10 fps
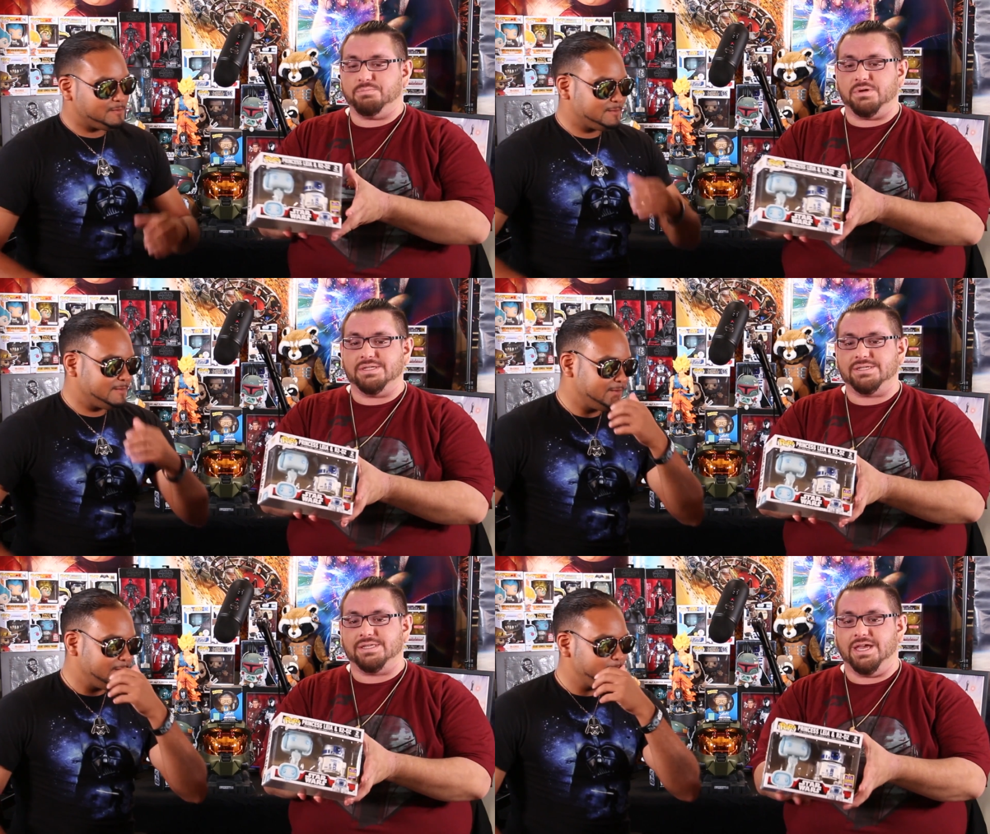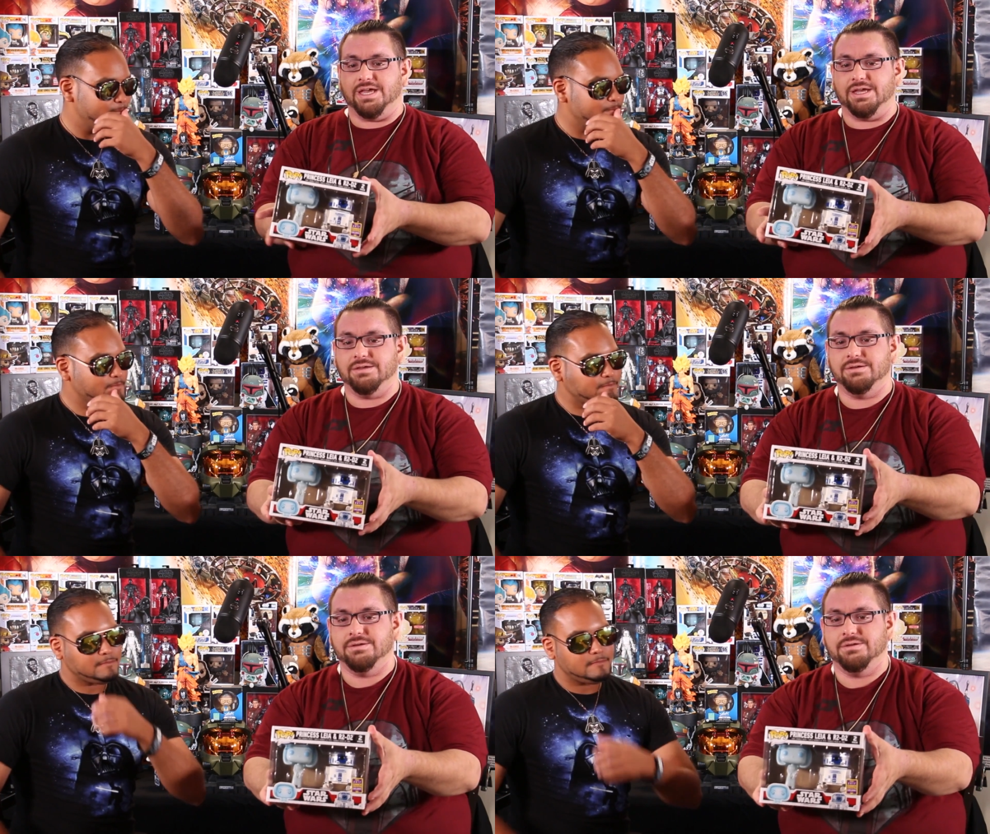Speaker 1: is Princess
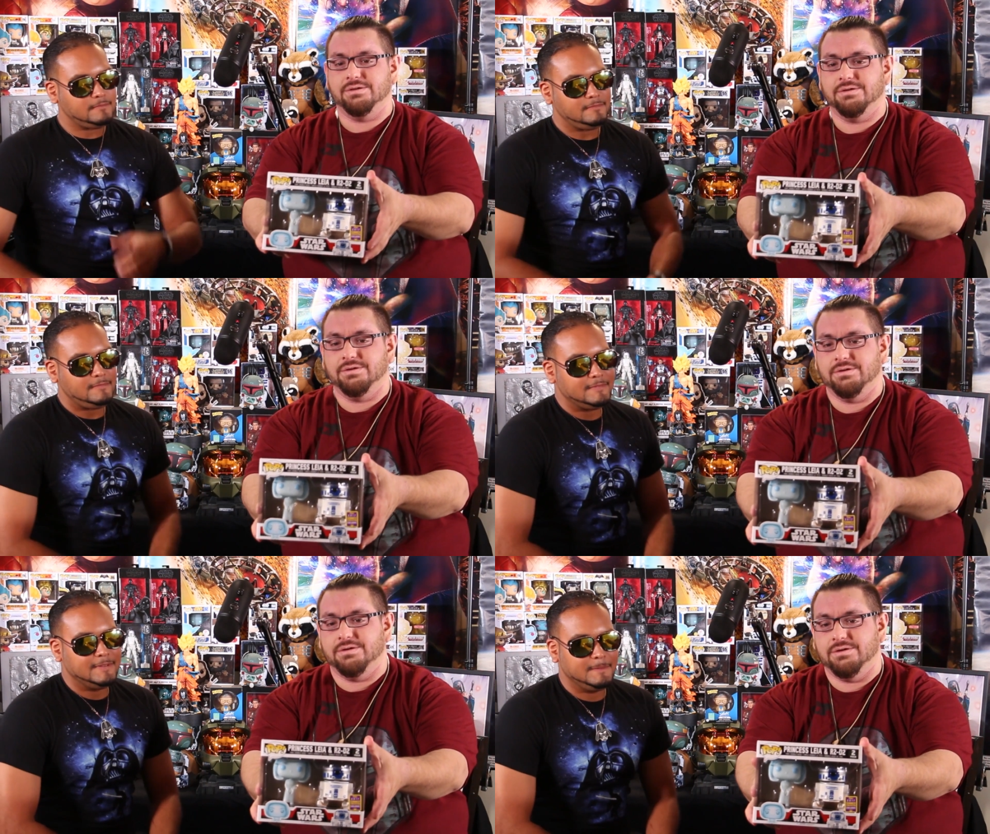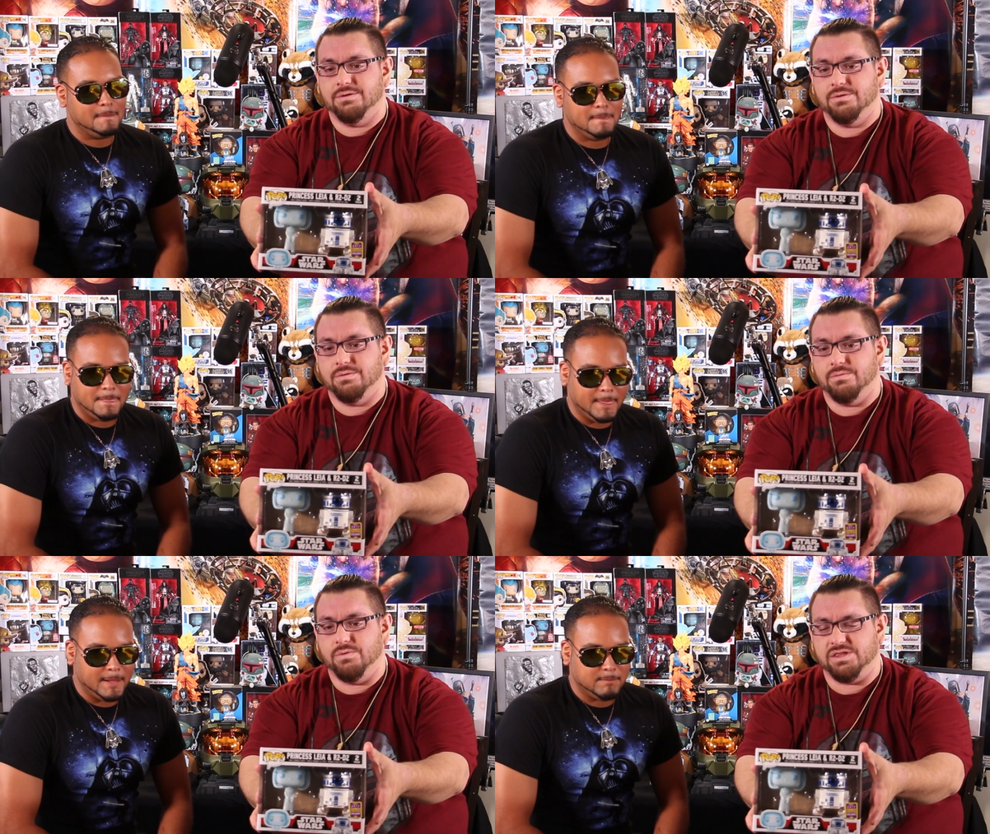Leia
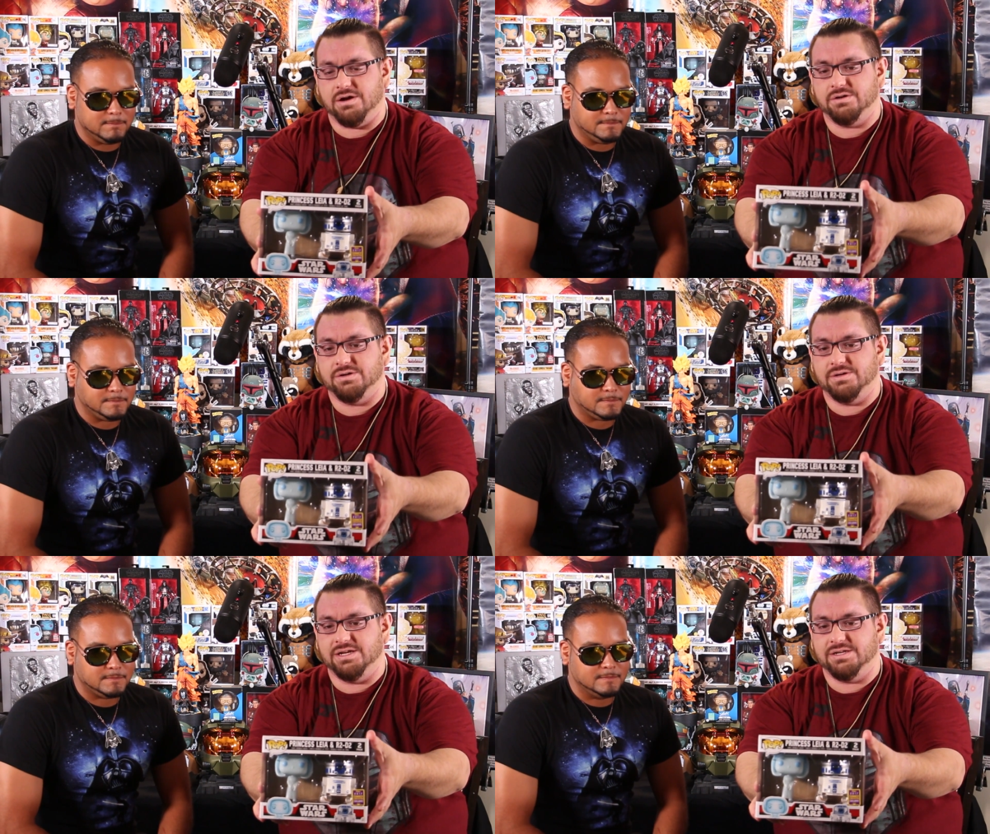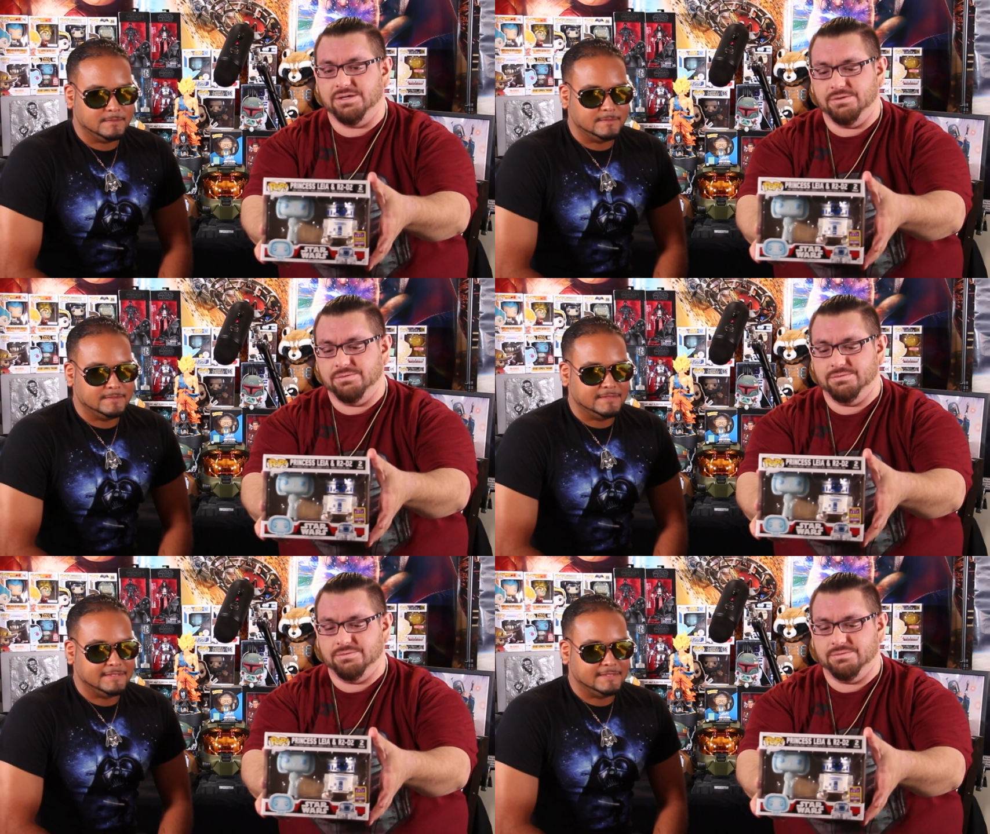with R2D2.